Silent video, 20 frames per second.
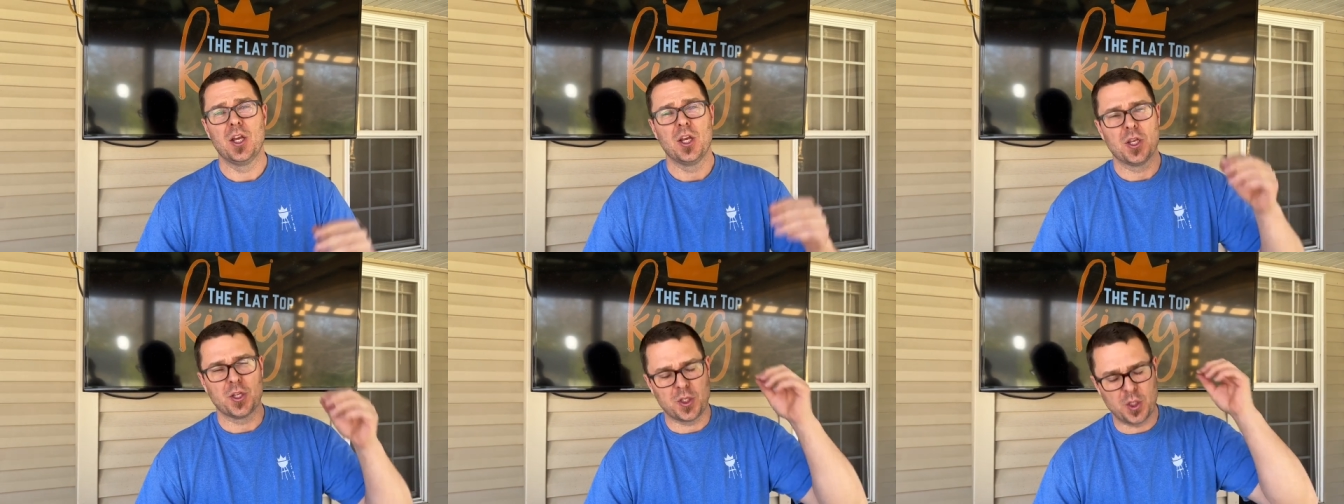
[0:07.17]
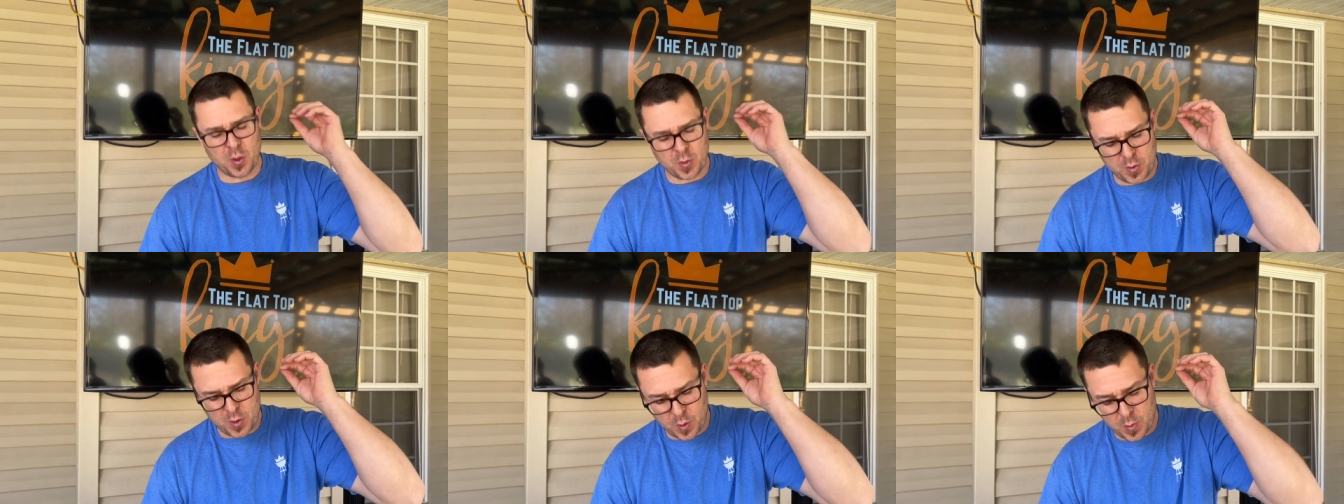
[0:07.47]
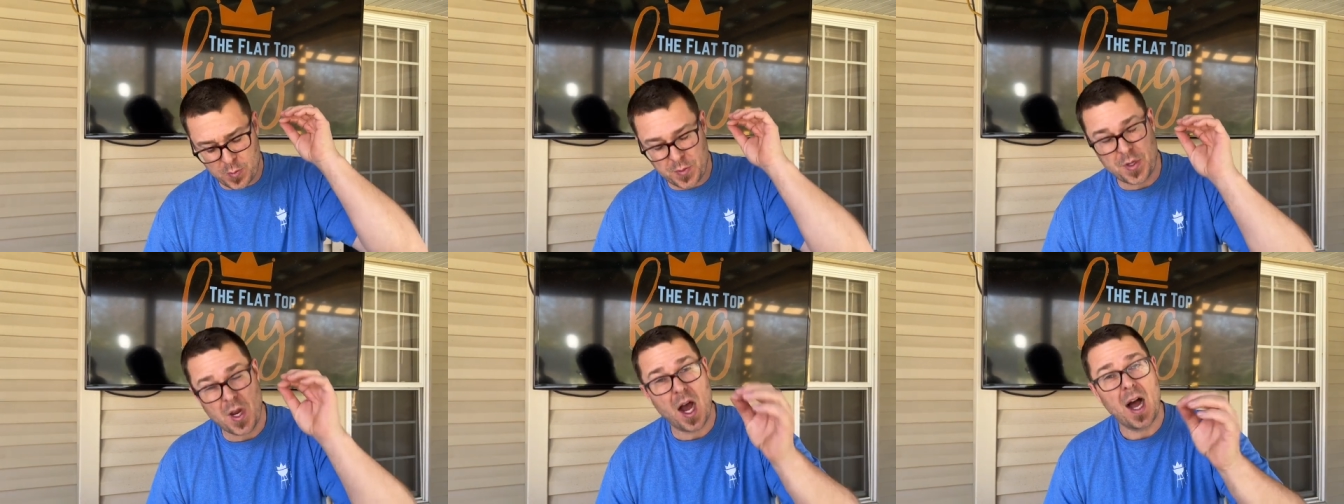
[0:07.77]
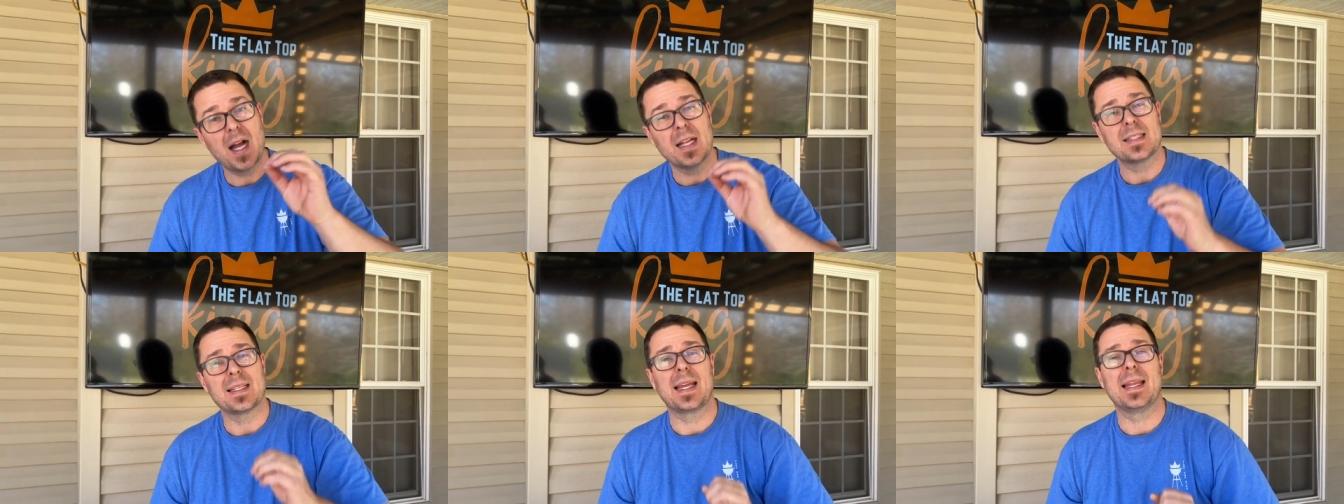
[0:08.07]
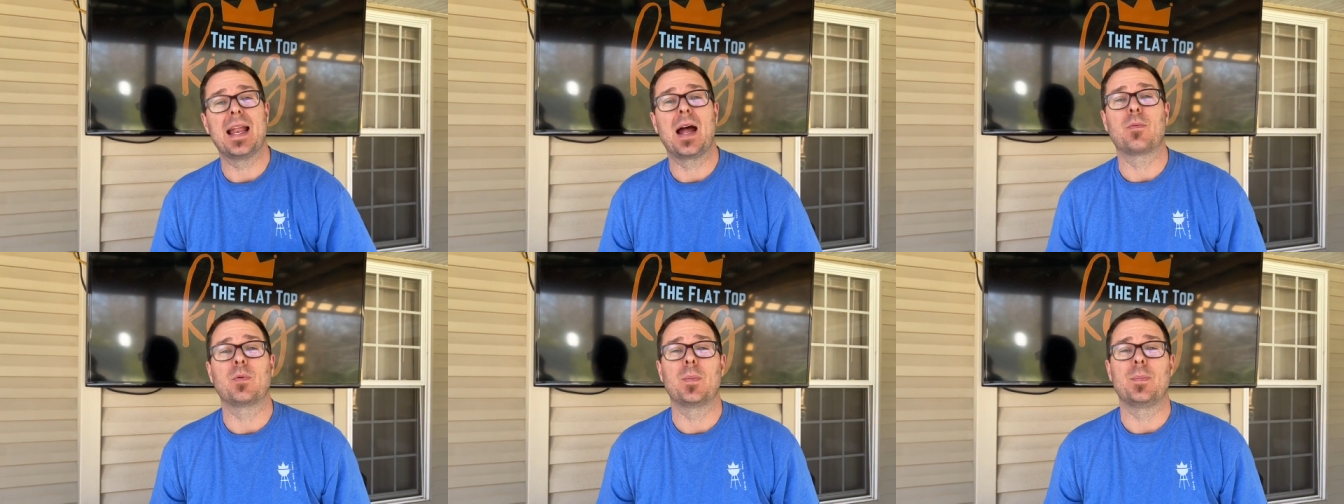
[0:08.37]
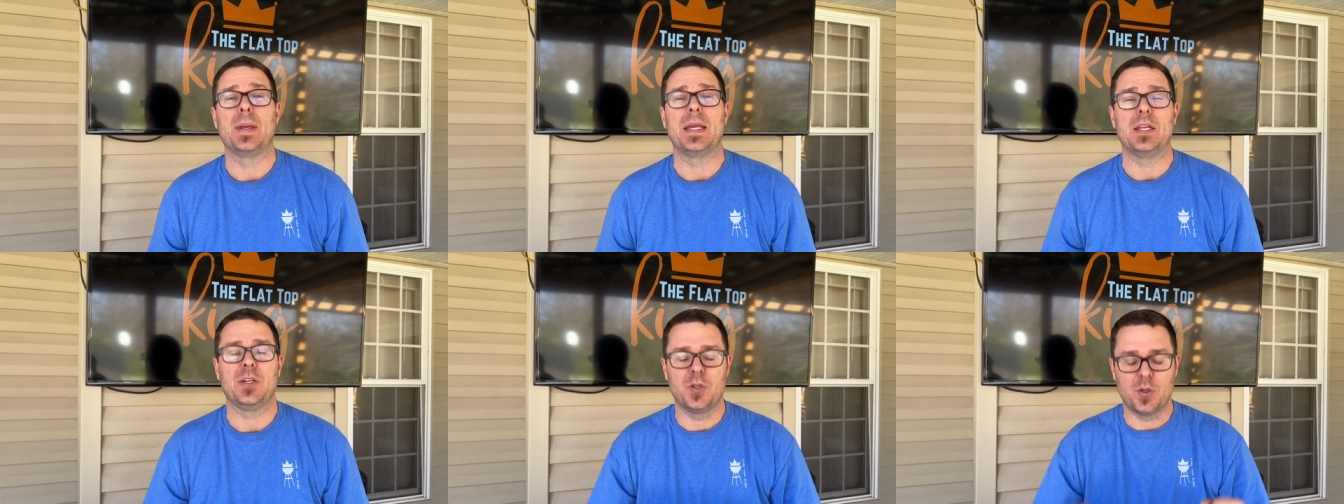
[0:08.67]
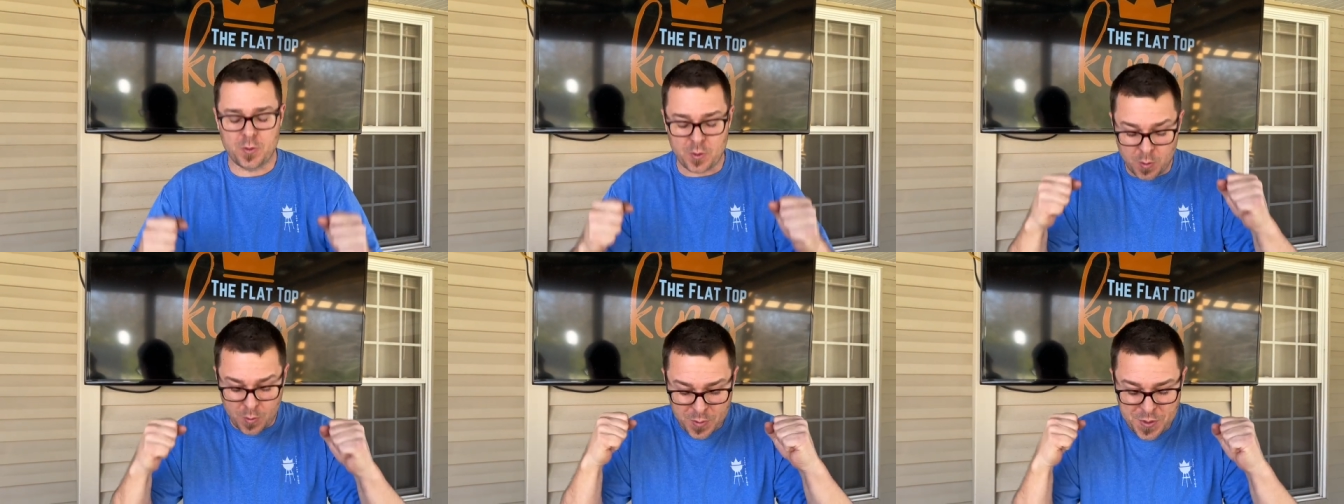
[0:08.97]
You do not, and I repeat, you
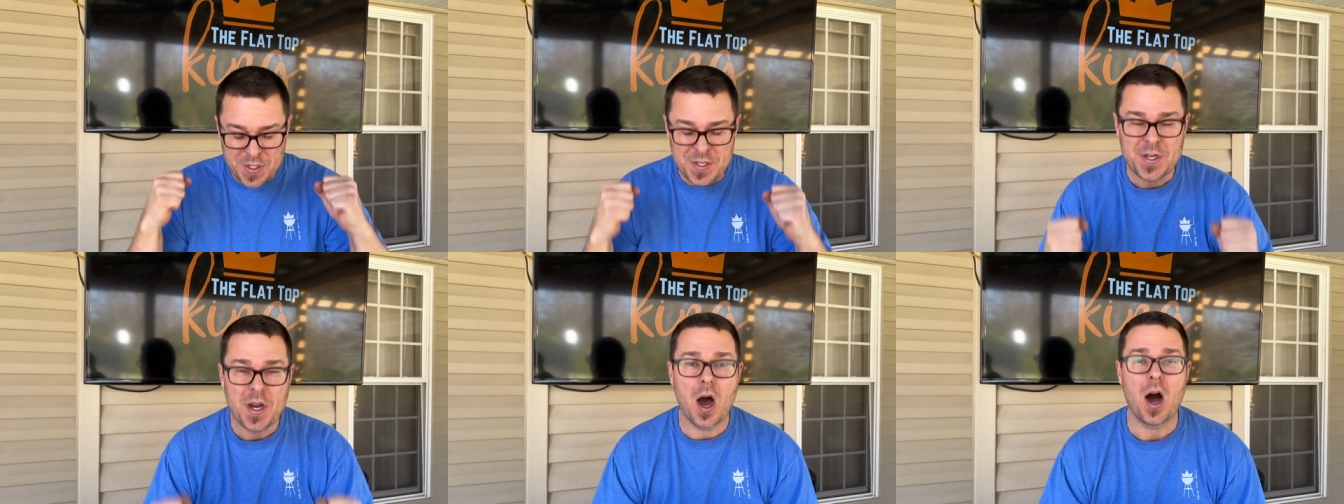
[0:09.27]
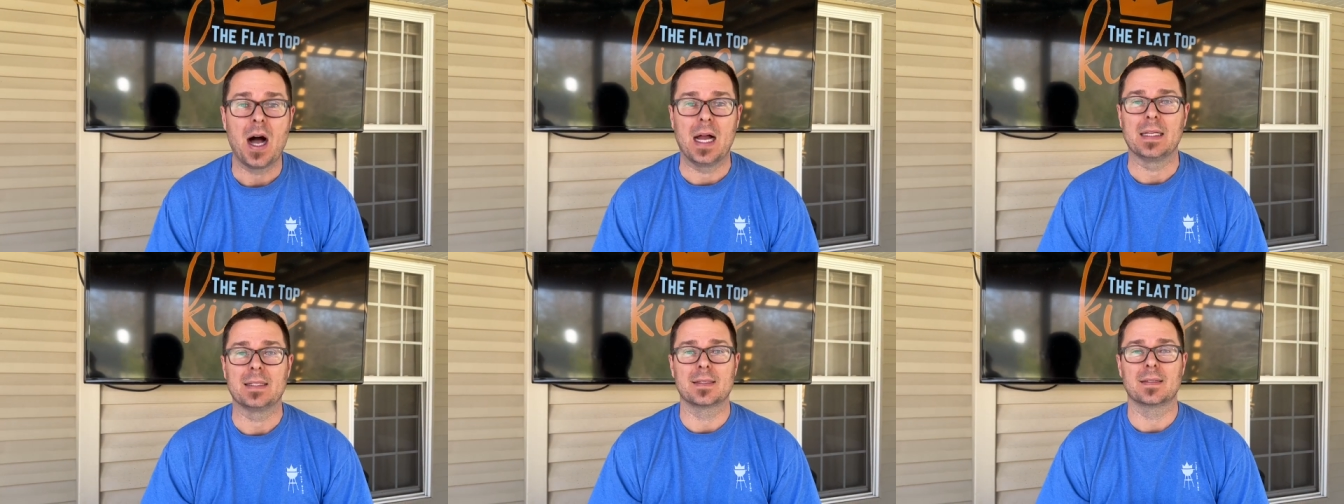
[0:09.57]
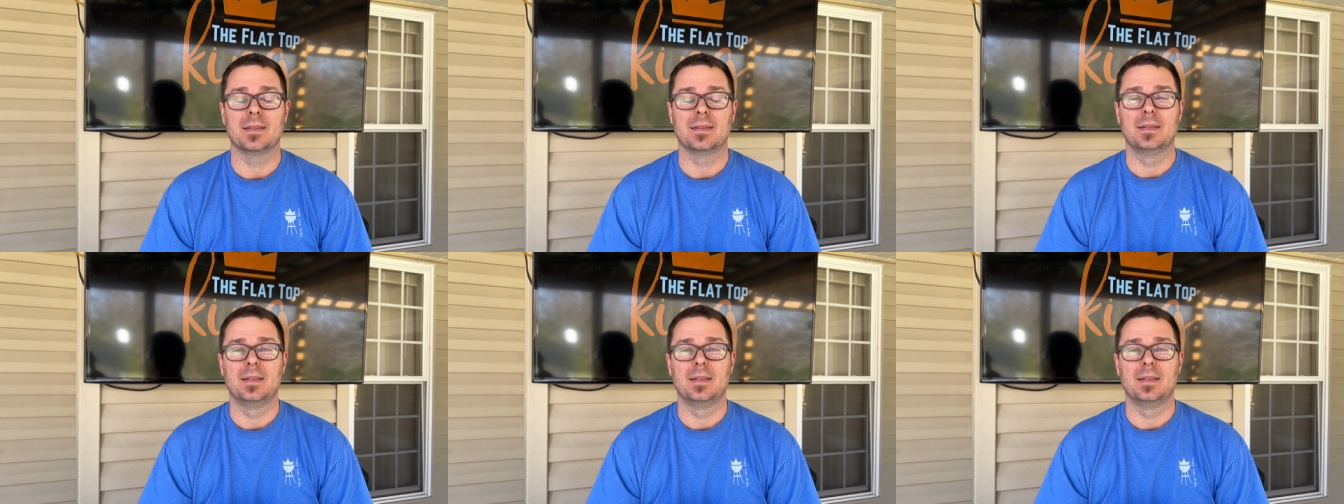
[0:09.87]
do not